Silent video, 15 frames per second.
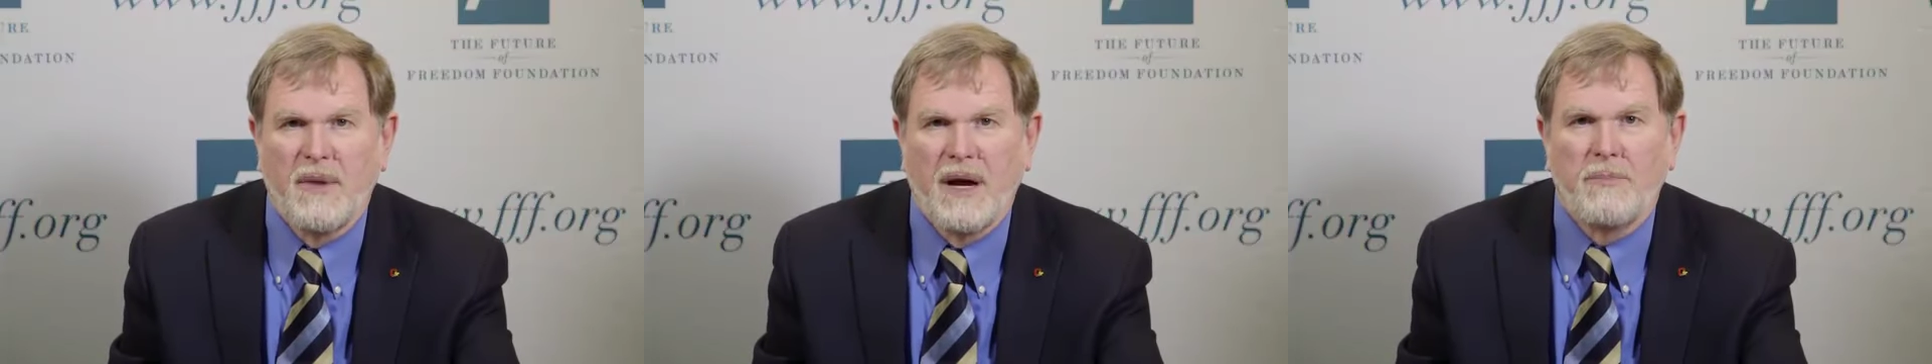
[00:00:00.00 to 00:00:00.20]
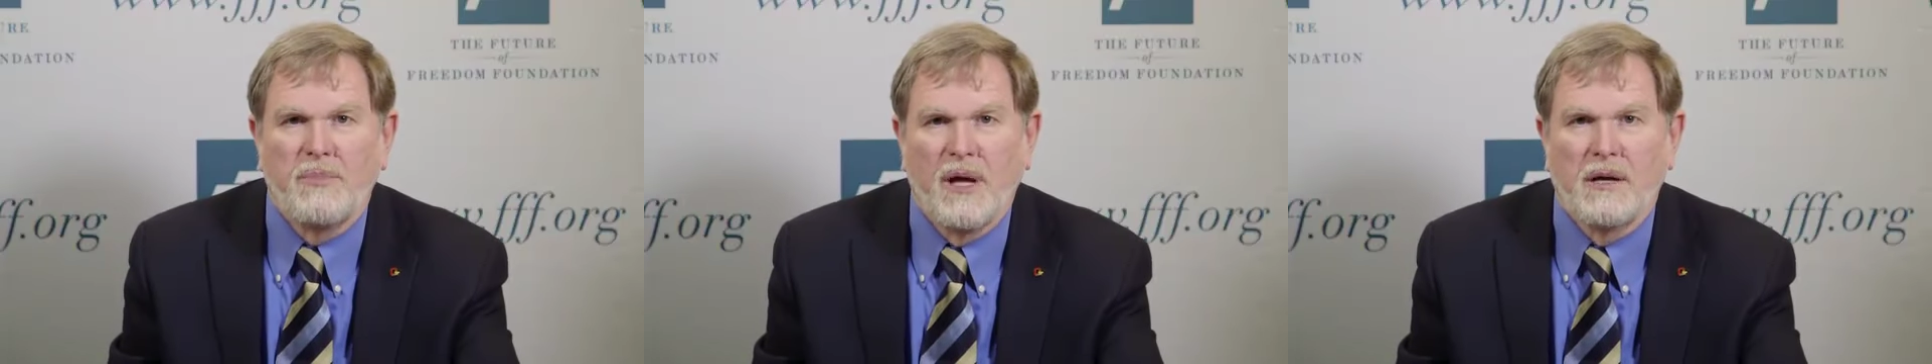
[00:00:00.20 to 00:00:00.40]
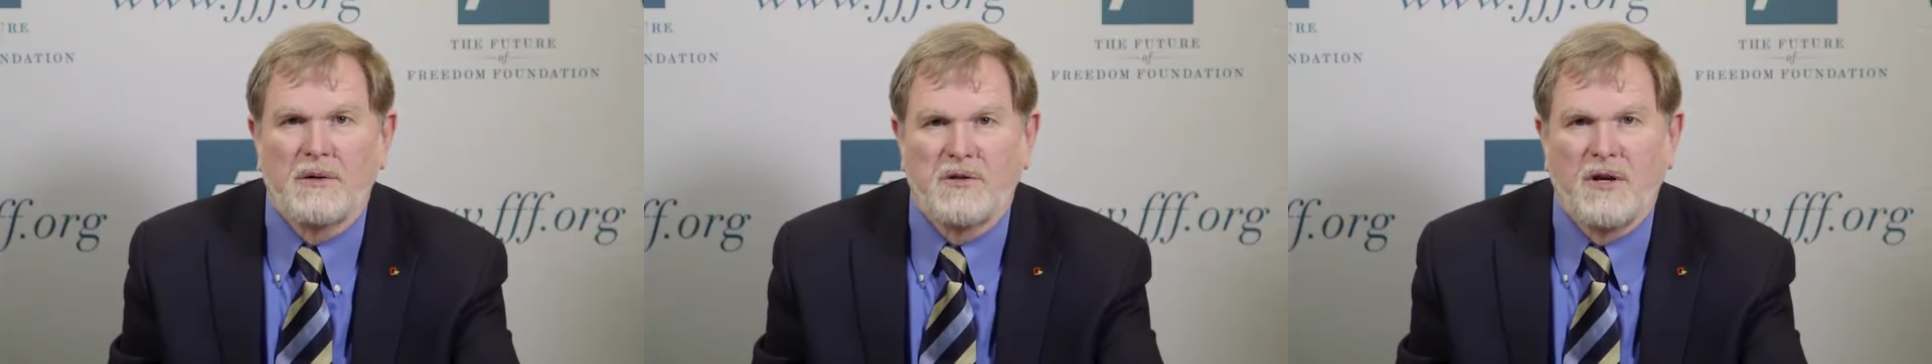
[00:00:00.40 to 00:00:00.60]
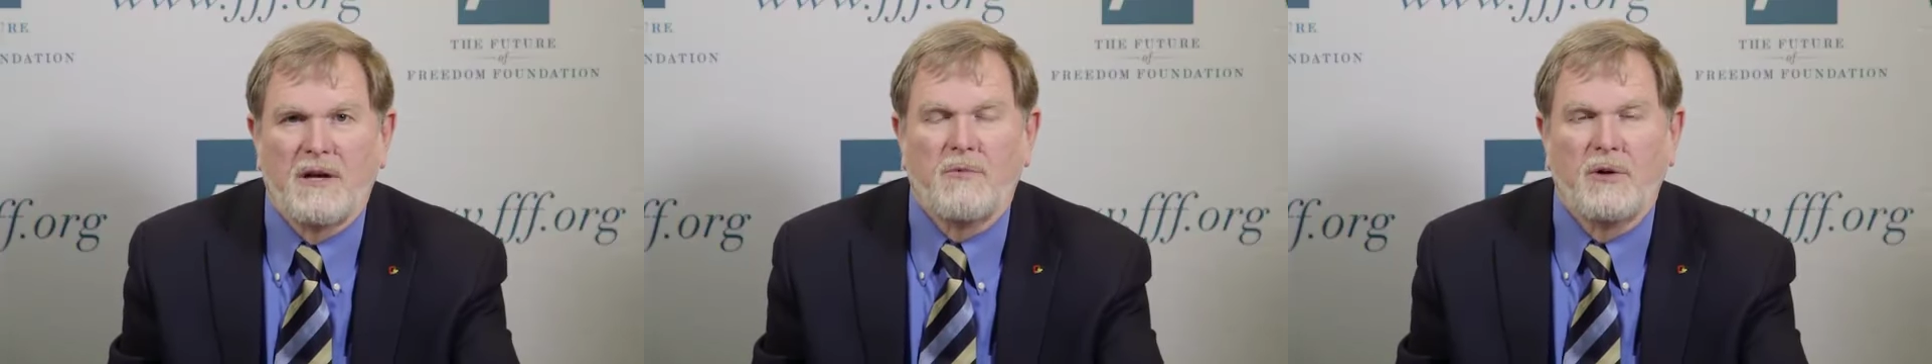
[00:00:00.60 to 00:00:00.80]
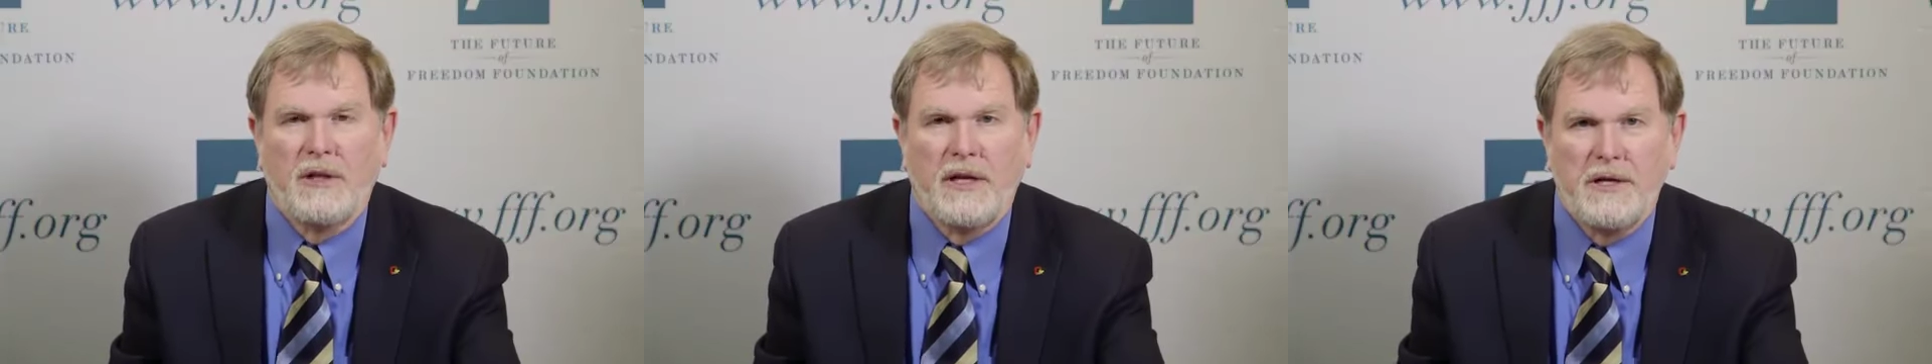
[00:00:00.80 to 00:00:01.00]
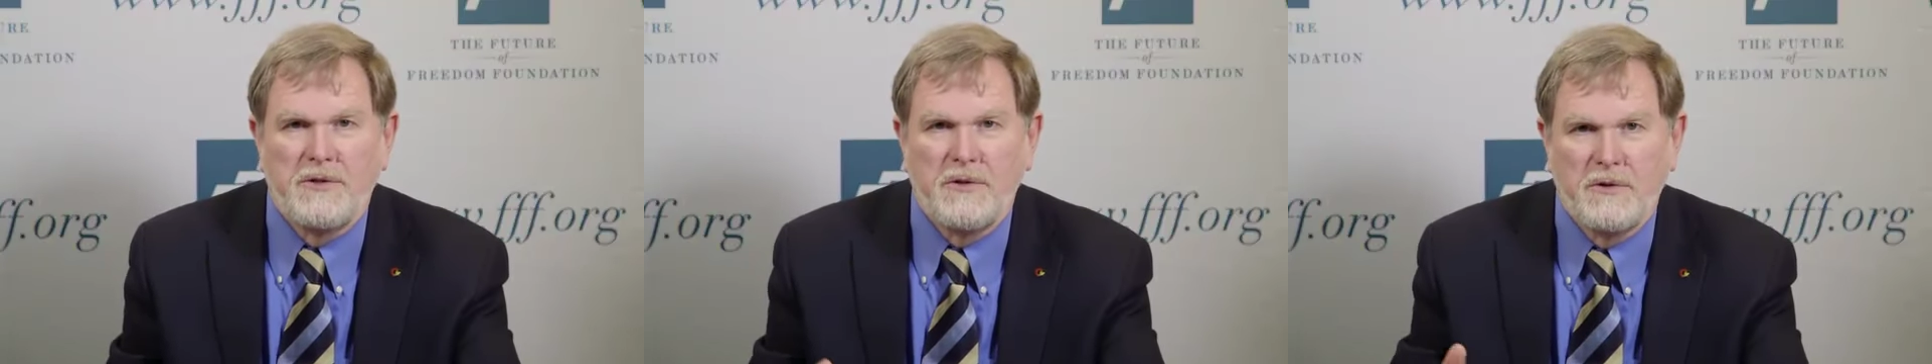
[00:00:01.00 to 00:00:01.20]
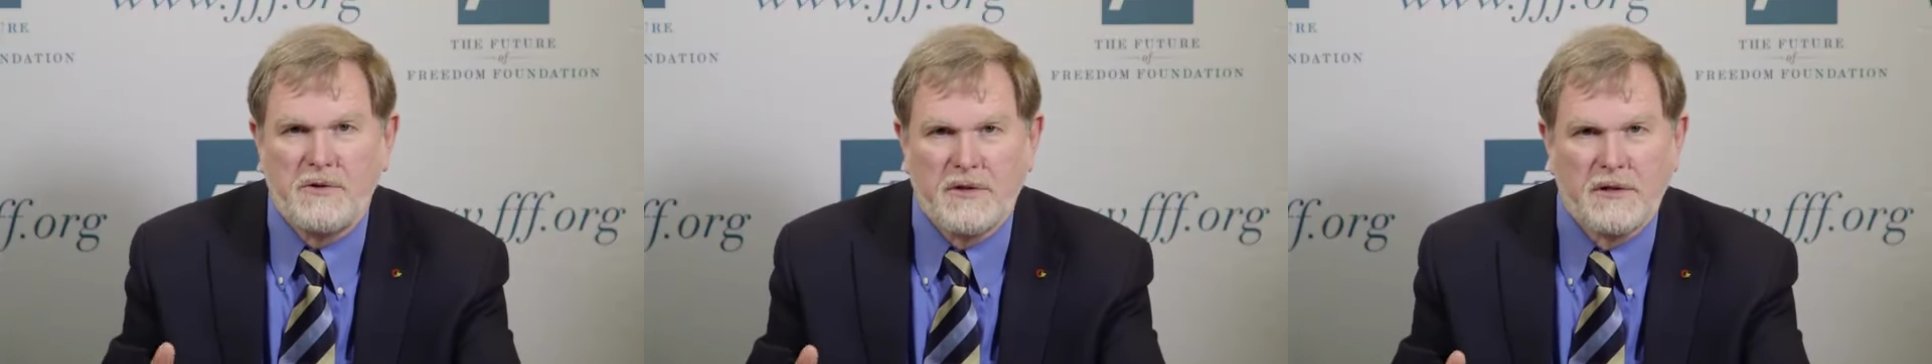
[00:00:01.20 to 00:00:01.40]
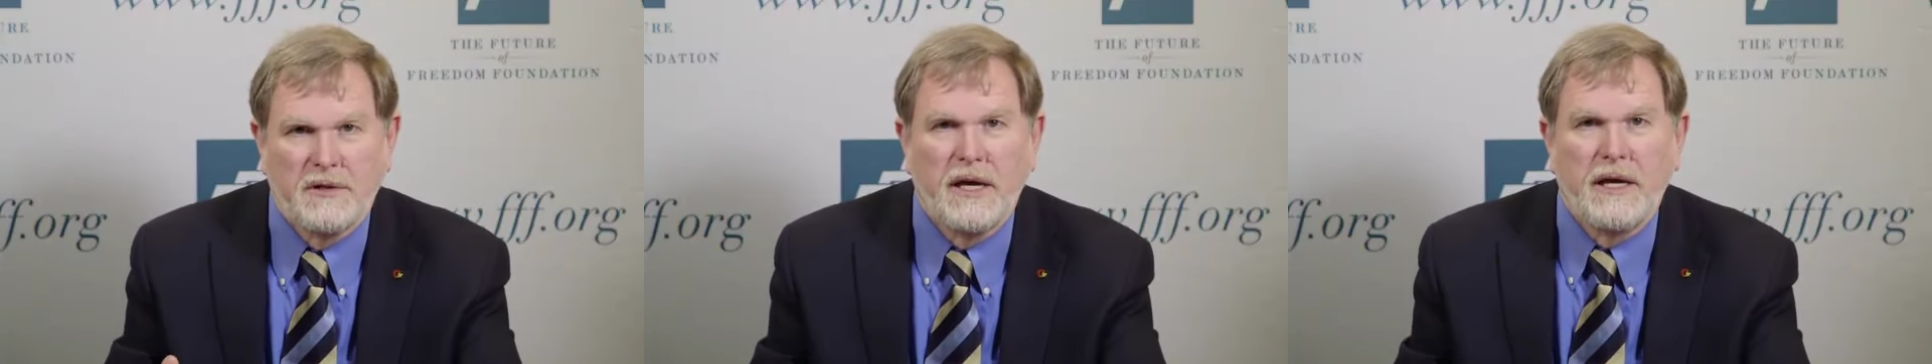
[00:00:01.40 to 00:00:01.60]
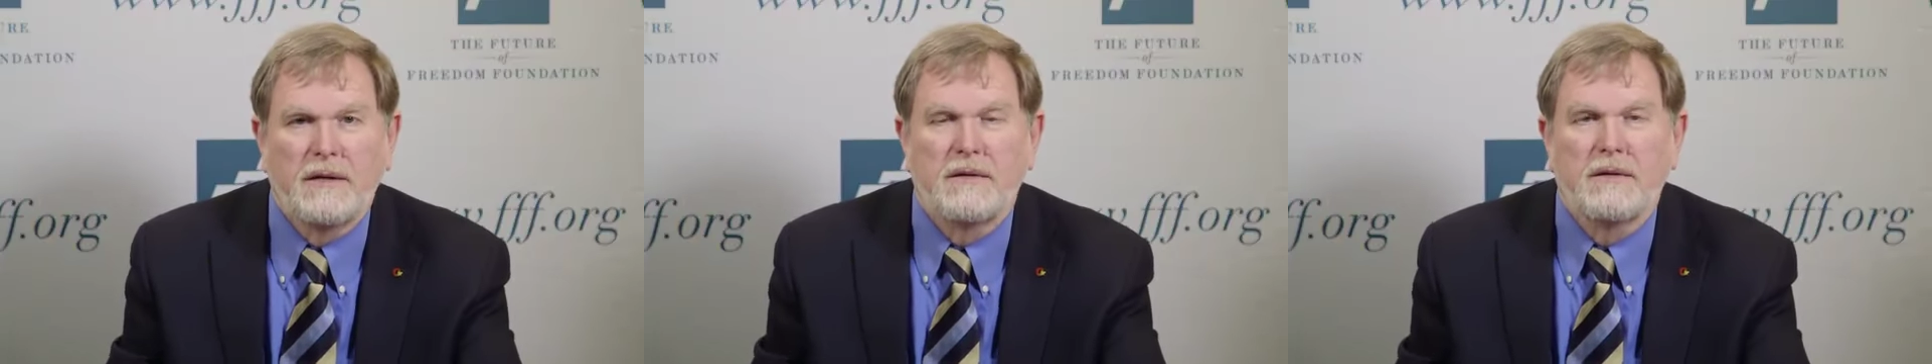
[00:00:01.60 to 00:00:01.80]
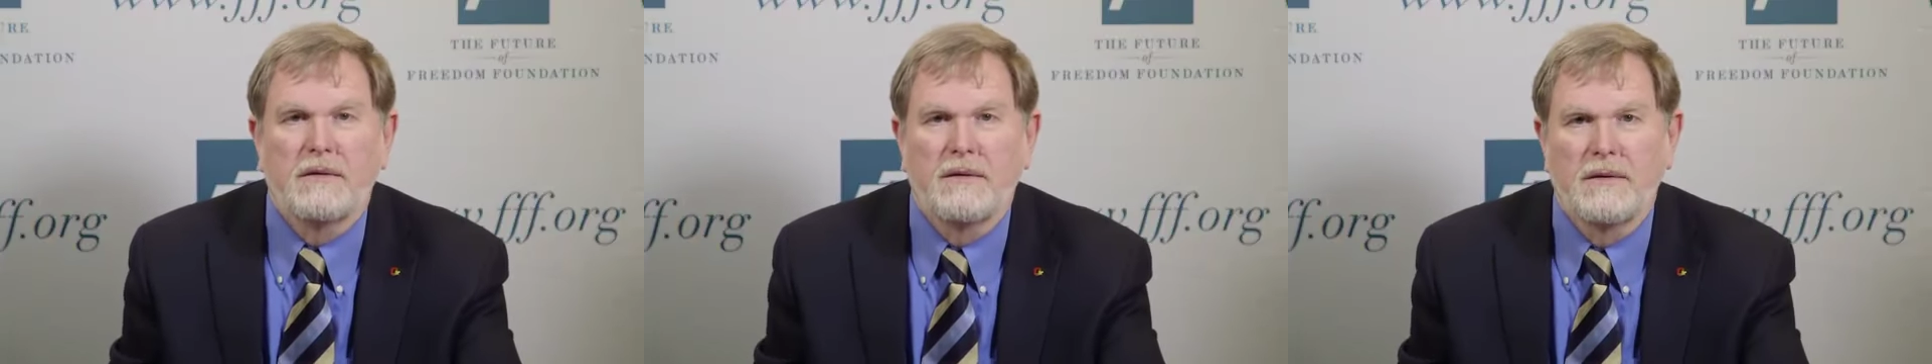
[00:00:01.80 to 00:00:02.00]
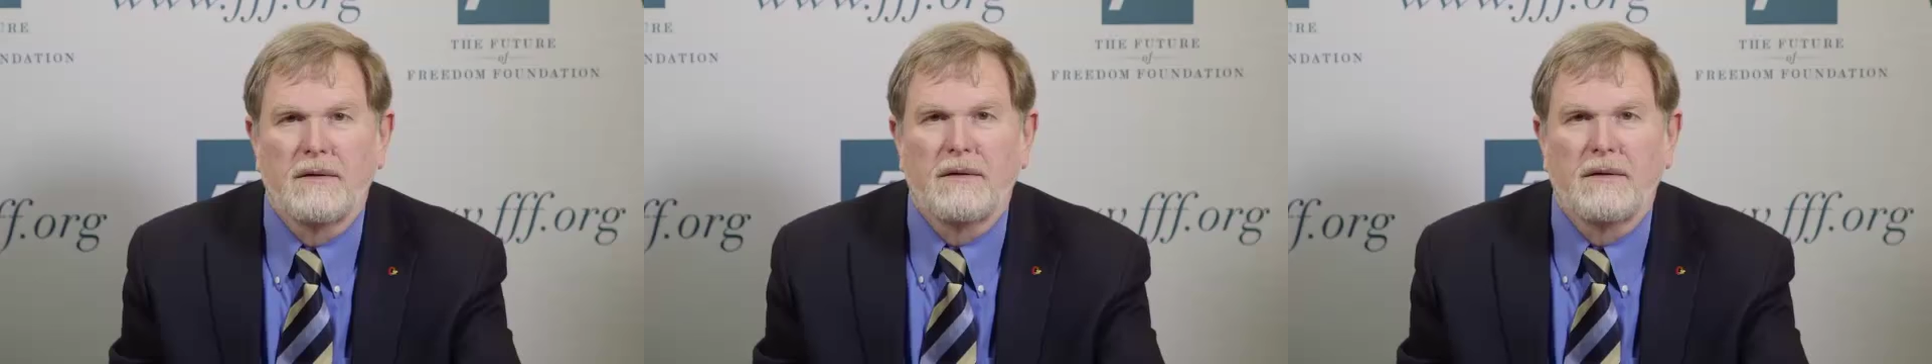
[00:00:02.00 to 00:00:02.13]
My blog site will lead you to the link